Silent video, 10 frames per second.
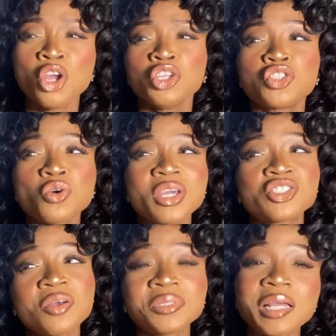So
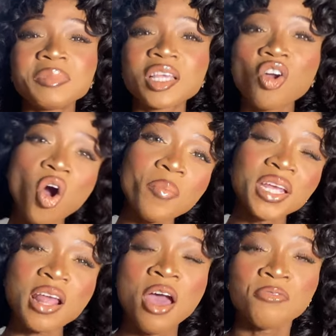sometimes they come
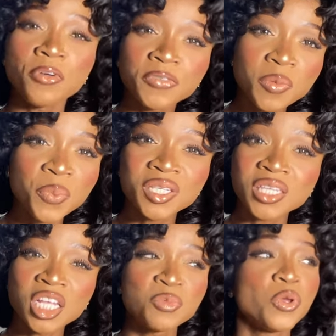in
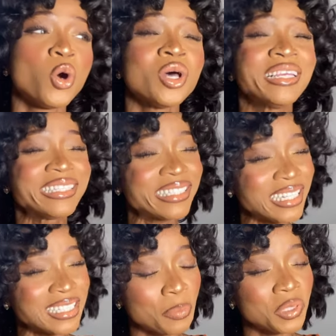50% pure,
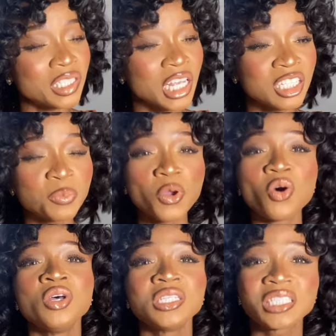60%
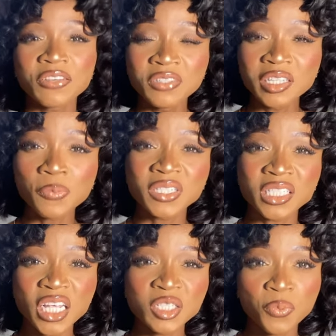pure,
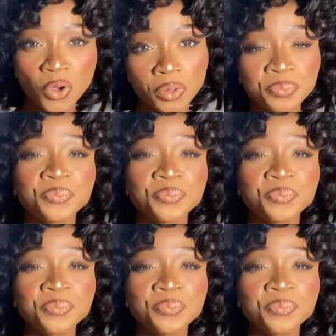70% pure.